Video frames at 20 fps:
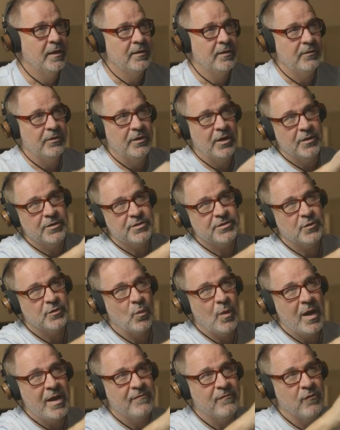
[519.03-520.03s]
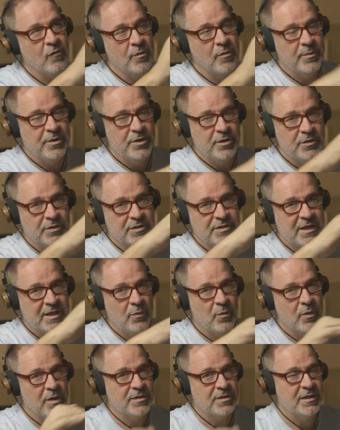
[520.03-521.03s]
You notice the waveform, and you can see
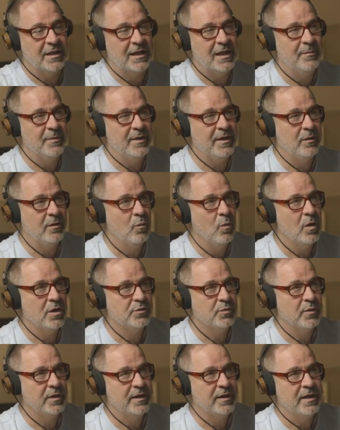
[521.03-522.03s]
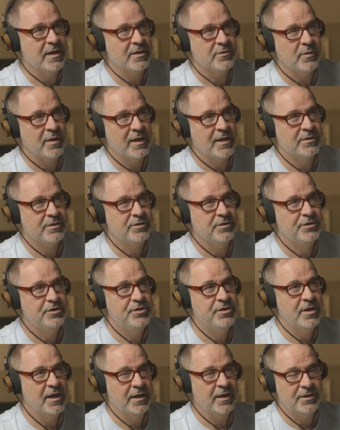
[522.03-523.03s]
where it's limiting. Watch what it does when I
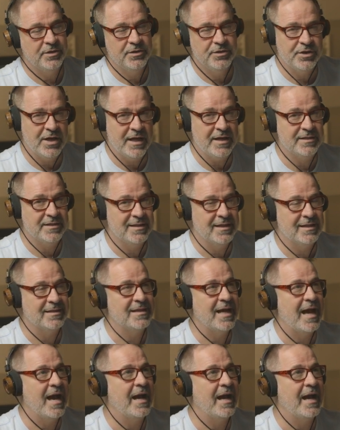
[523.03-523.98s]
change the attack.